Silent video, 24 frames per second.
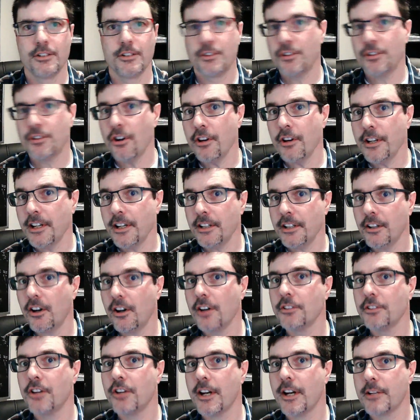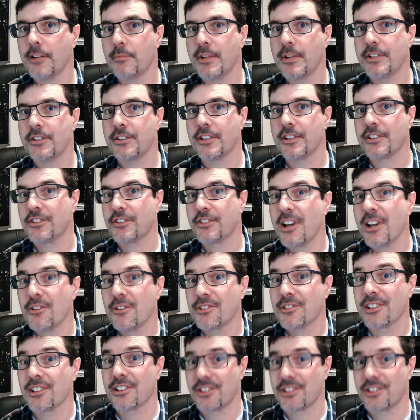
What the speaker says: Starting an online business sounds